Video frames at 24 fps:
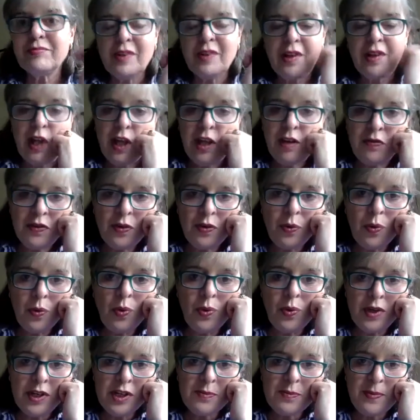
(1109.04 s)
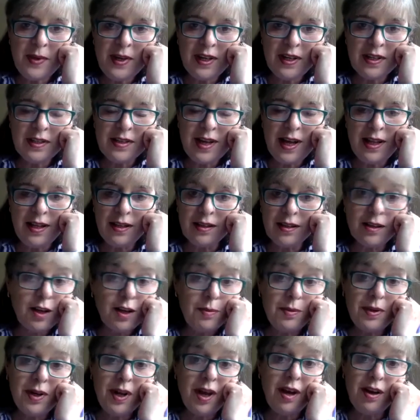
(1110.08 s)
if you only speak Italian, come
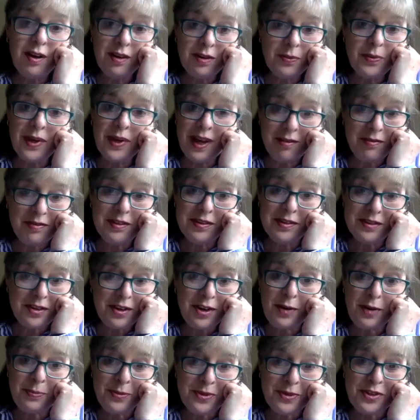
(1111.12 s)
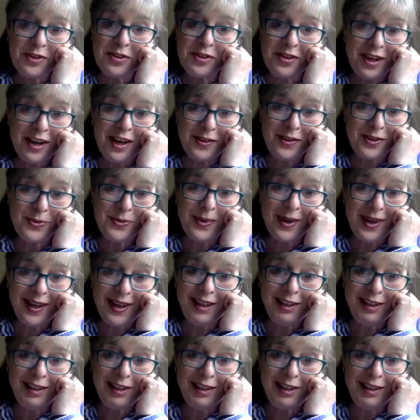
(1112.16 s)
along. We have an interpreter there as well.